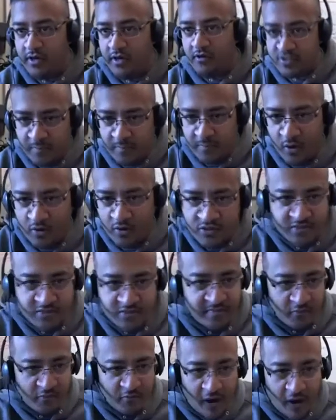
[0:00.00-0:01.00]
supposed to
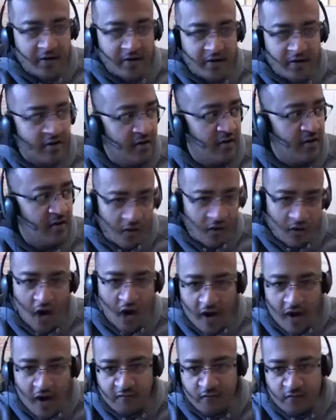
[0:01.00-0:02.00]
be white or
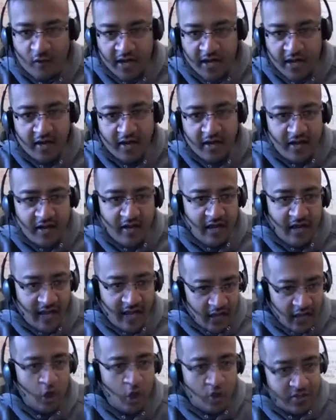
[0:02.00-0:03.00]
off-white.
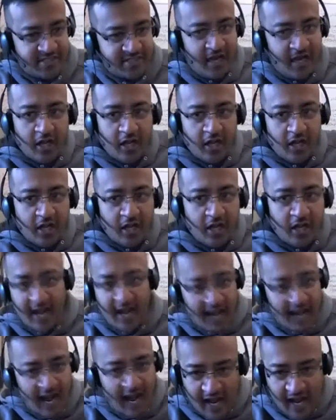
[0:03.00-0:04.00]
It looks yellow.
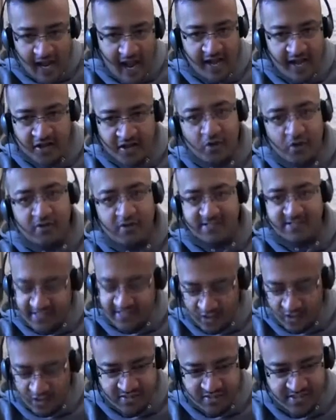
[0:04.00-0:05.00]
I know this.
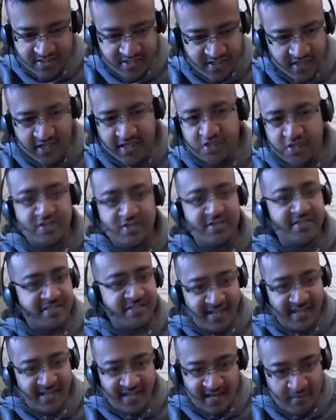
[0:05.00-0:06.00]
It looks
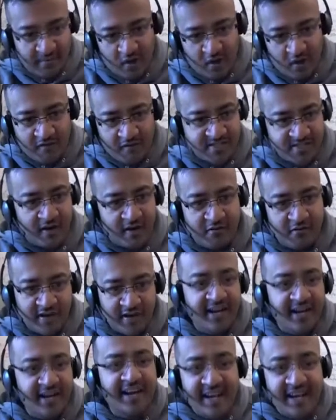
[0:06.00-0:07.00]
delicious, and I'm always
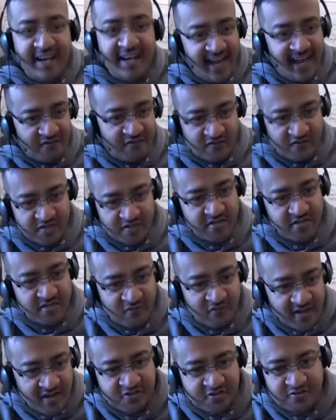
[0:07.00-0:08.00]
hungry, and
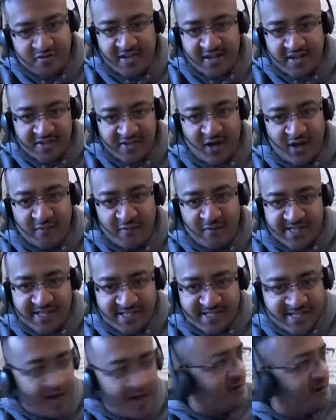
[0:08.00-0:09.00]
restaurants
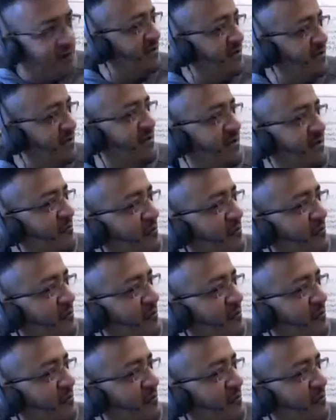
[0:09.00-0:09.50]
always color their